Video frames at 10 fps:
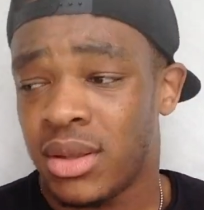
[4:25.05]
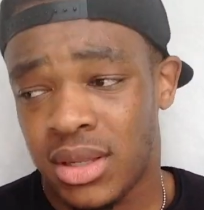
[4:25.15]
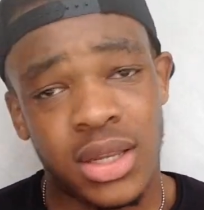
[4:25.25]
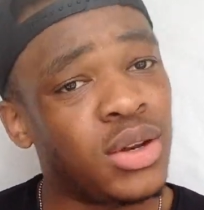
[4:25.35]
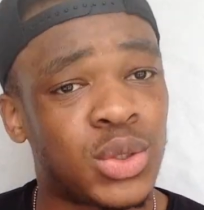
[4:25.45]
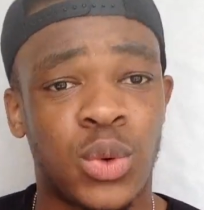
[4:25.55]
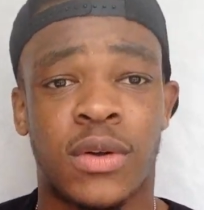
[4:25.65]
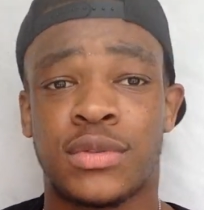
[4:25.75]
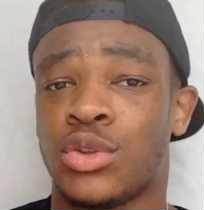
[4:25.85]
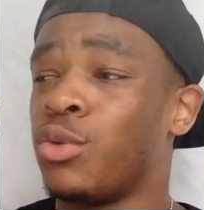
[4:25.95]
You just work
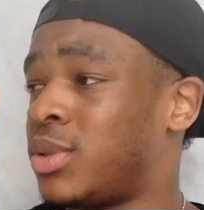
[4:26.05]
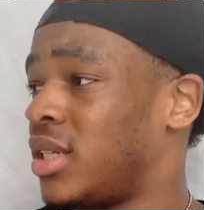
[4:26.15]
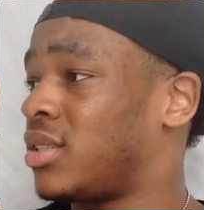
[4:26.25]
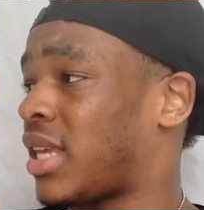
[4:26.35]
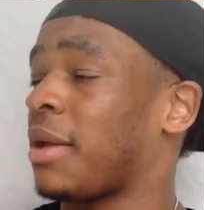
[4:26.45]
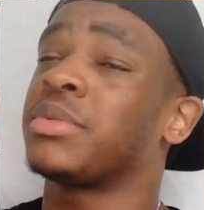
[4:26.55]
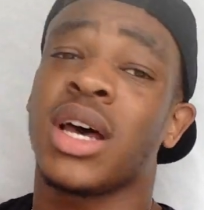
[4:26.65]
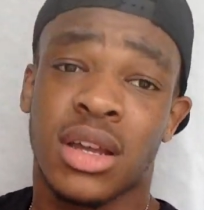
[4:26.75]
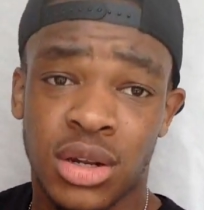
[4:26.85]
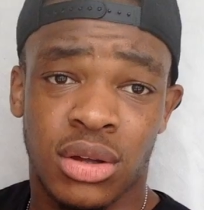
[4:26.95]
with Stormzy,
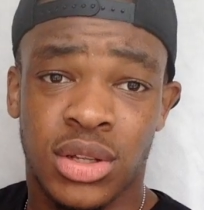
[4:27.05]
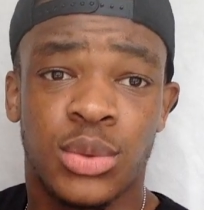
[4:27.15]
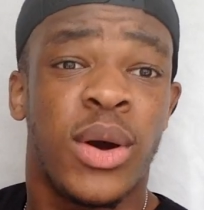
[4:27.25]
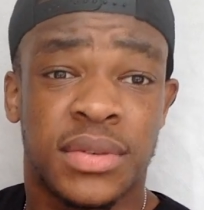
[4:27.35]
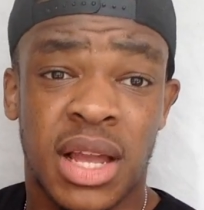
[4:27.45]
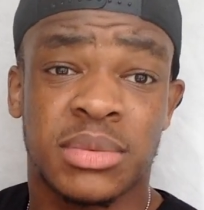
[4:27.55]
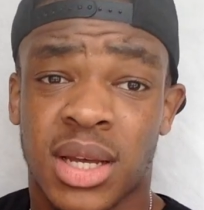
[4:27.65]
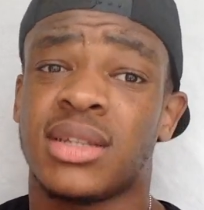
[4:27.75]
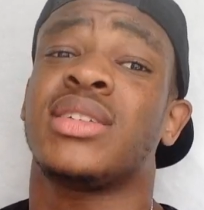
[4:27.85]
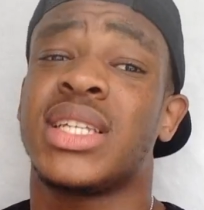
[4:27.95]
Skepta, you know, you work with
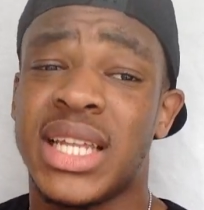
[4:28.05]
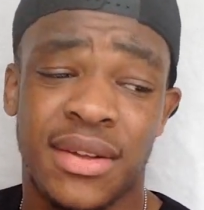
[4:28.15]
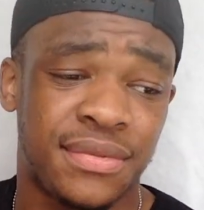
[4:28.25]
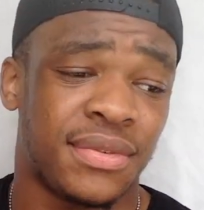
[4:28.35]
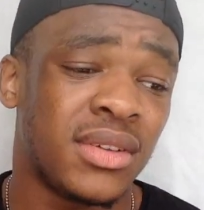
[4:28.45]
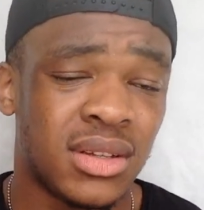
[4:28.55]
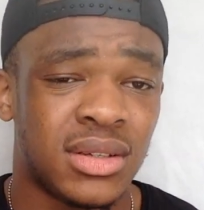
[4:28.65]
Skepta. Just leave.